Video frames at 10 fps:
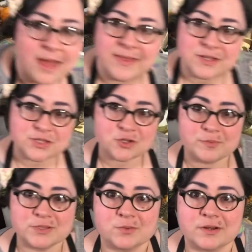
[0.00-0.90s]
I think soup
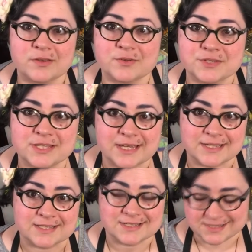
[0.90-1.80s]
is one of those
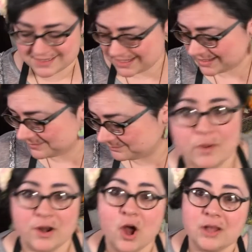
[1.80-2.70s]
things. It's uh,
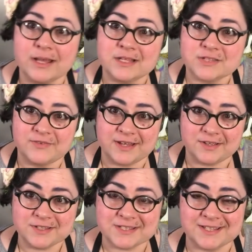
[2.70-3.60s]
when all else
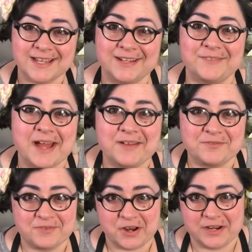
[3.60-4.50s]
fails and you've got
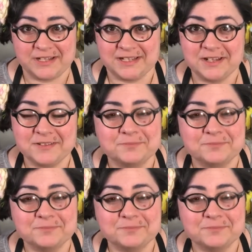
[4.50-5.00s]
very little,